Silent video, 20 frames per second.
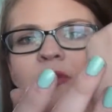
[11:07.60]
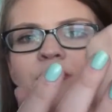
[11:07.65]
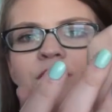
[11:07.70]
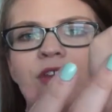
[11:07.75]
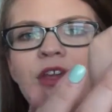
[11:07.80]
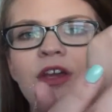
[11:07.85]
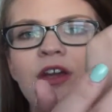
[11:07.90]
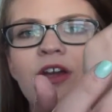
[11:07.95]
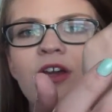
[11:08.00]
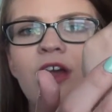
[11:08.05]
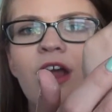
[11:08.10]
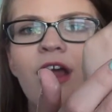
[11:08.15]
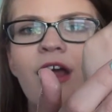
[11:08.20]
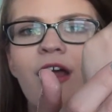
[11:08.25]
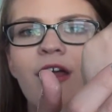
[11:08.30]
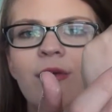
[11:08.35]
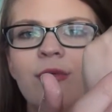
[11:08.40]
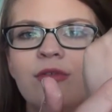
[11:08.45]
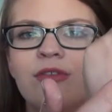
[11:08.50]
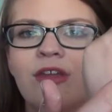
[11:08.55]
of year.
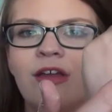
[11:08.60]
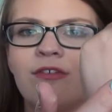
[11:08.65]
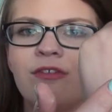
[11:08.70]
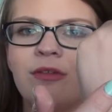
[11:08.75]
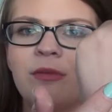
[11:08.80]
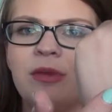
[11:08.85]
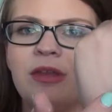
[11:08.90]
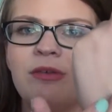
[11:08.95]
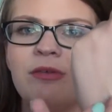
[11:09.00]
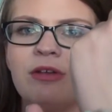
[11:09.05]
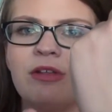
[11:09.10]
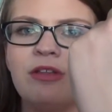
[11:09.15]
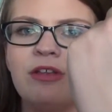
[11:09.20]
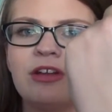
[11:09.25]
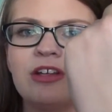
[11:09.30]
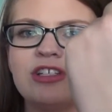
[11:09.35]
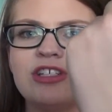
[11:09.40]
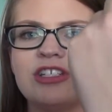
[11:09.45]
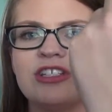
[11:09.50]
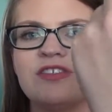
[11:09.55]
I will definitely be doing a
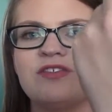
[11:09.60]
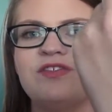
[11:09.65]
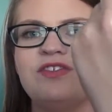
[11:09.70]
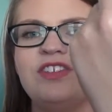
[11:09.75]
look just